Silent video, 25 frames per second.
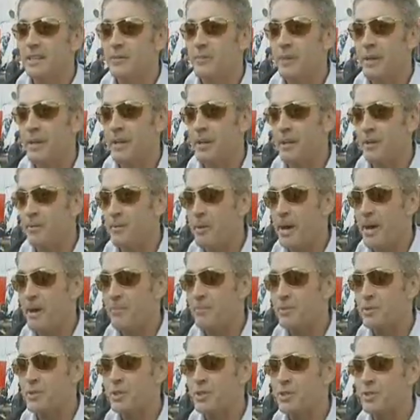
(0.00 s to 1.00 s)
been in a bad
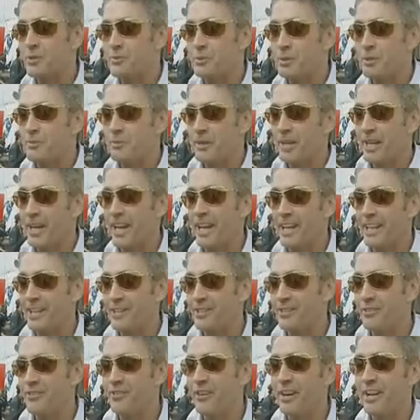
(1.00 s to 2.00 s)
position with
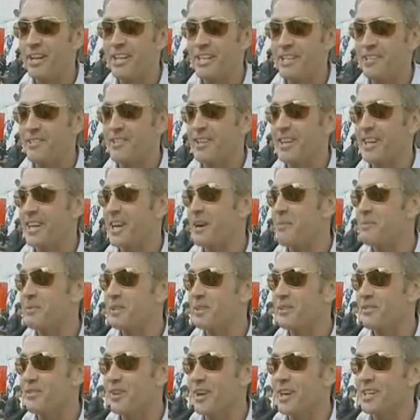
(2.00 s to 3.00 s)
mechanical failure in a
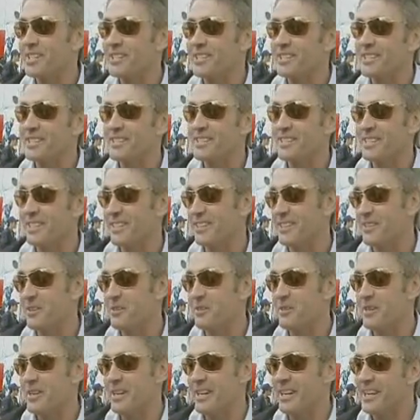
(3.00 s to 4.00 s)
couple of races,
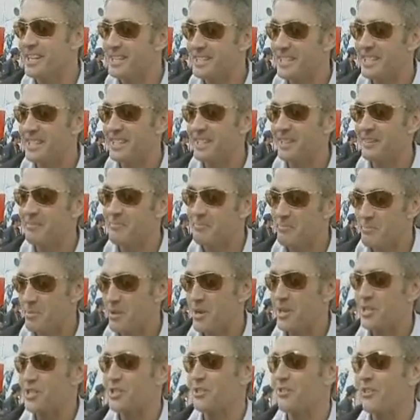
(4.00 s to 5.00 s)
so he's under
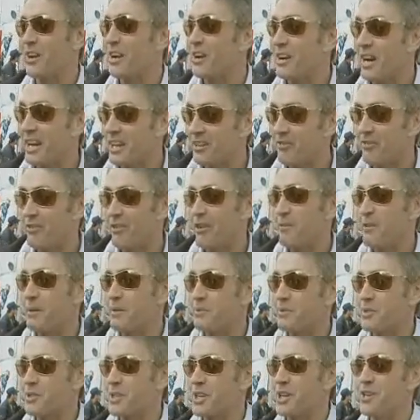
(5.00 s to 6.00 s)
pressure from
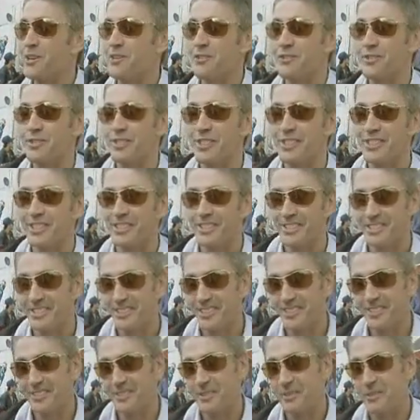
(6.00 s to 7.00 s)
himself
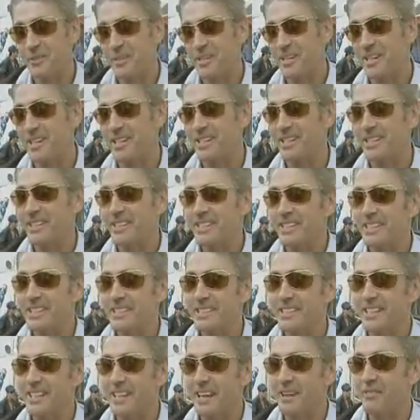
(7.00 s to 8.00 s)
to
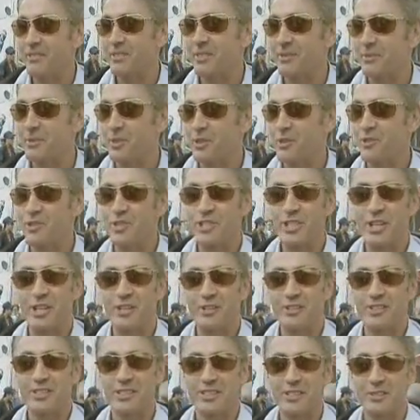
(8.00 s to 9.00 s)
have some good
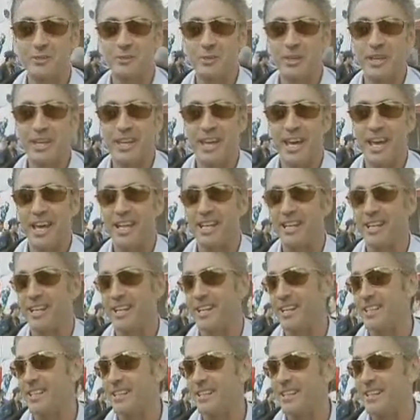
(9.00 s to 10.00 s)
results this weekend. And
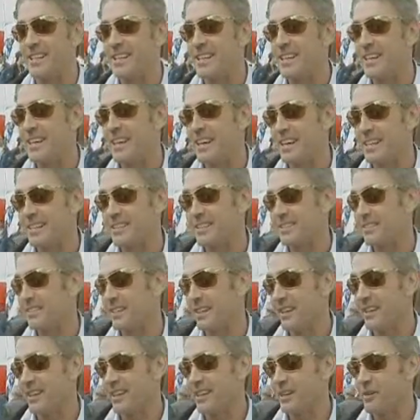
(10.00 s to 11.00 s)

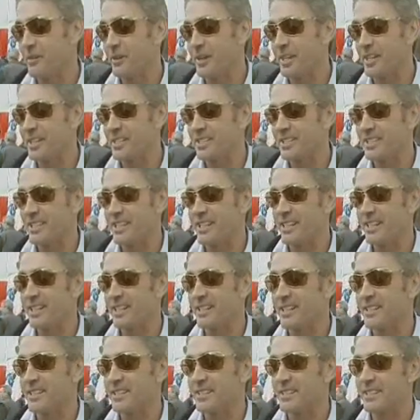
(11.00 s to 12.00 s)
I think we can see
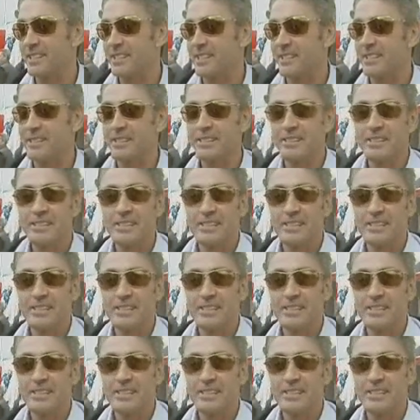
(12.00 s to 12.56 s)
that